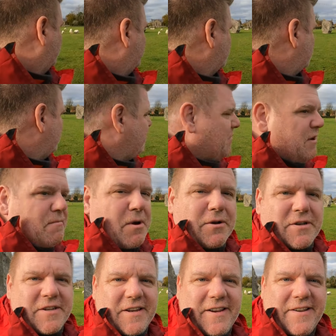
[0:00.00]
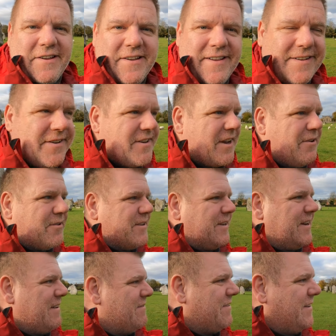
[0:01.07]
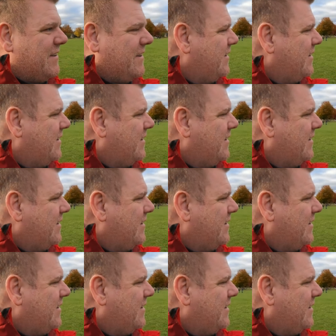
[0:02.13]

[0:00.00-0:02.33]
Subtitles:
just living amongst it, which I also love.